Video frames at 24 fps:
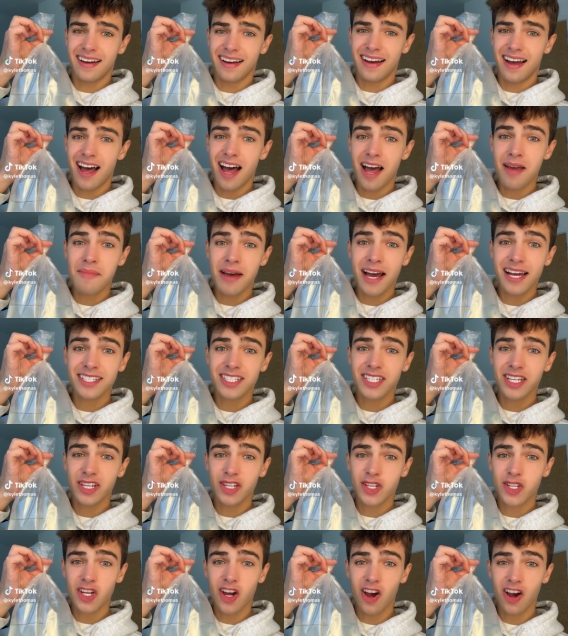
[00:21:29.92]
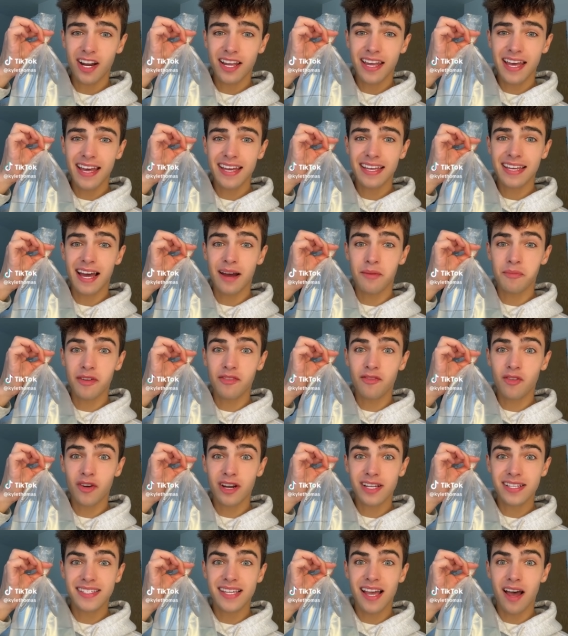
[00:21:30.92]
I'm hatching a shark egg, and we've got
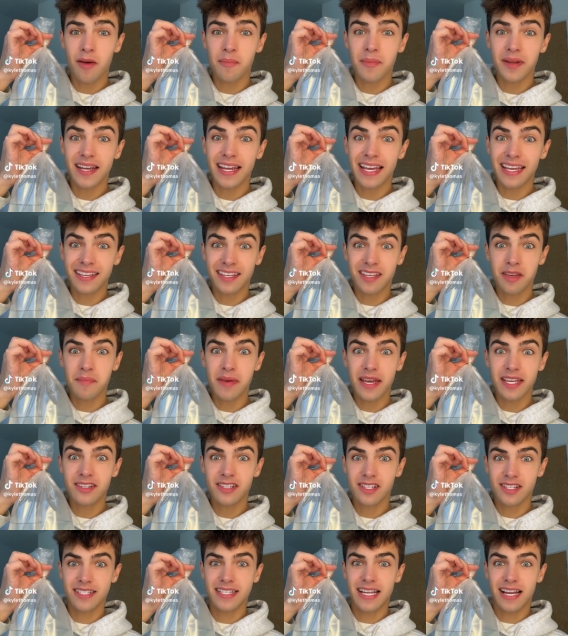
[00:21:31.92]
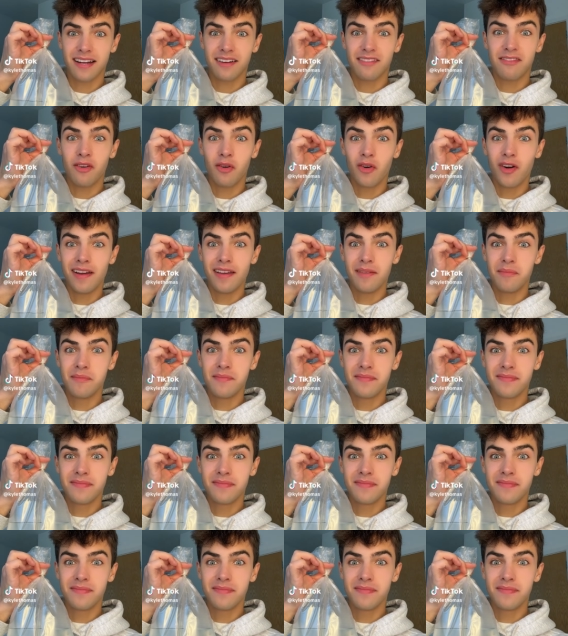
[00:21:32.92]
to set up an incubation tank for him.